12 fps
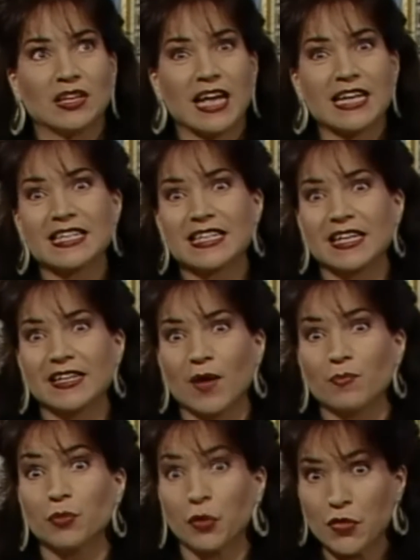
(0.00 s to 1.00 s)

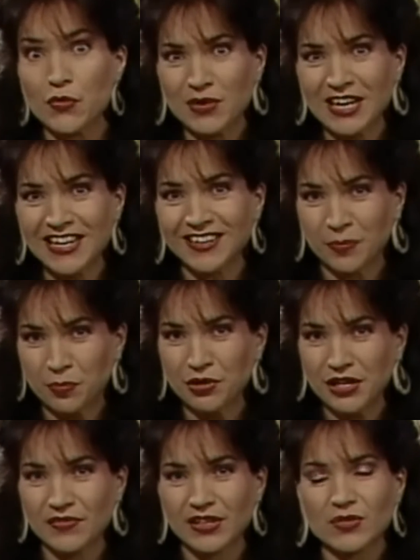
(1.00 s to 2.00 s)
lesson number 3, the
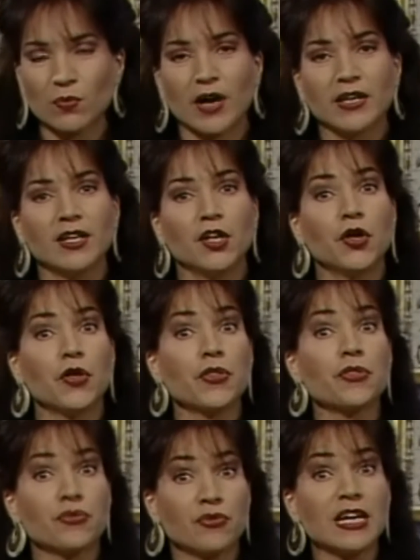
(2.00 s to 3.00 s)
previous one,
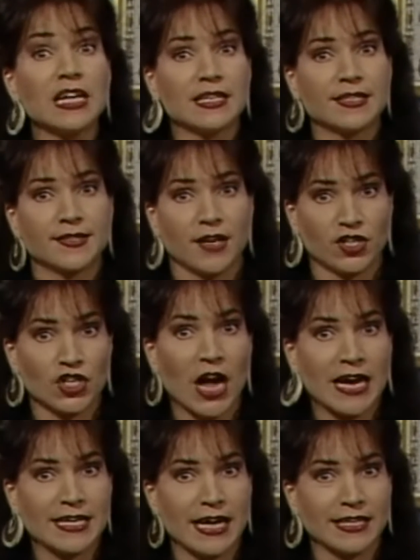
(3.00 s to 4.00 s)
3
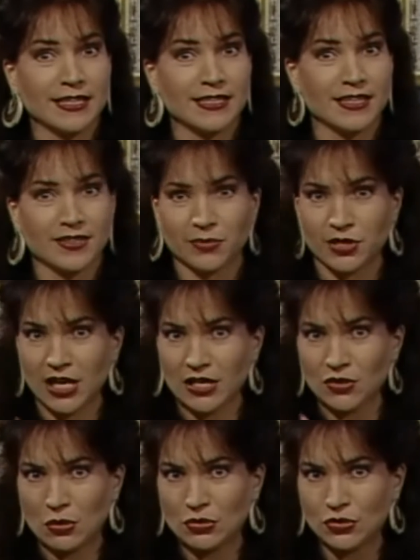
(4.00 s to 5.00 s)
such identities, which
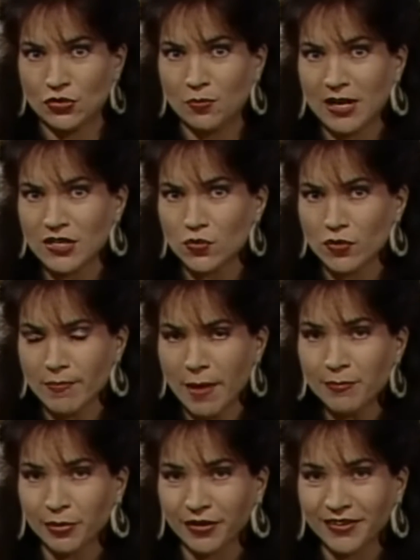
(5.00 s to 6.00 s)
I told you must
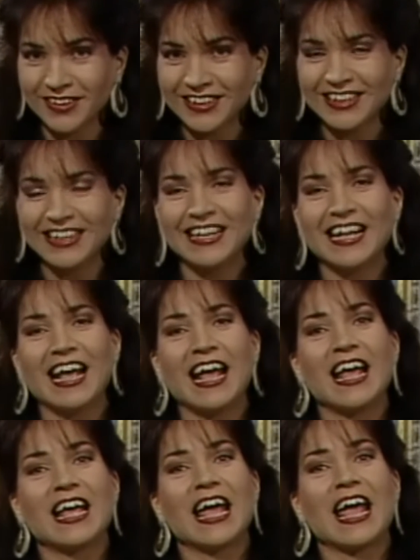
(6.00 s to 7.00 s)
remember.
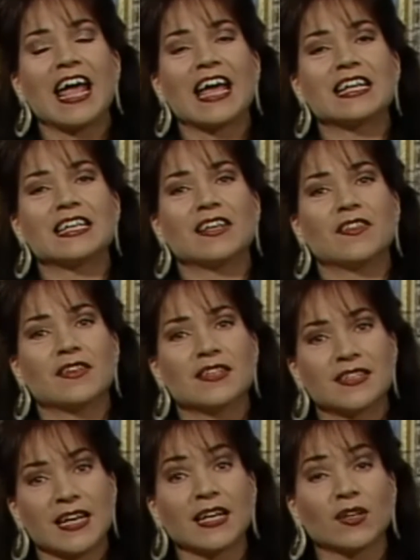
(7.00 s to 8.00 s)
And
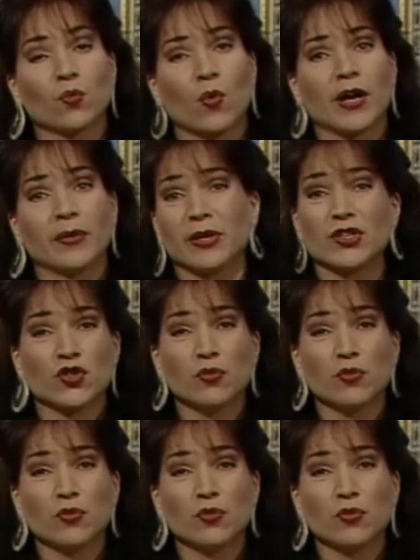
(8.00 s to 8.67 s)
the second one,